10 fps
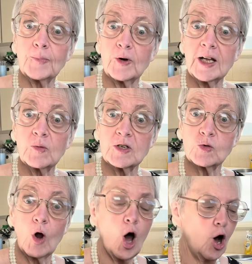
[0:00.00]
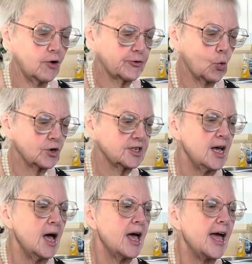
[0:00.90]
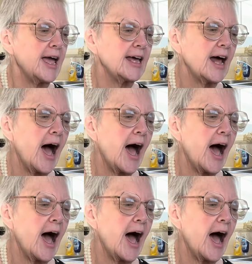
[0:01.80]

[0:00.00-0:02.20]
when it was raw, of course. And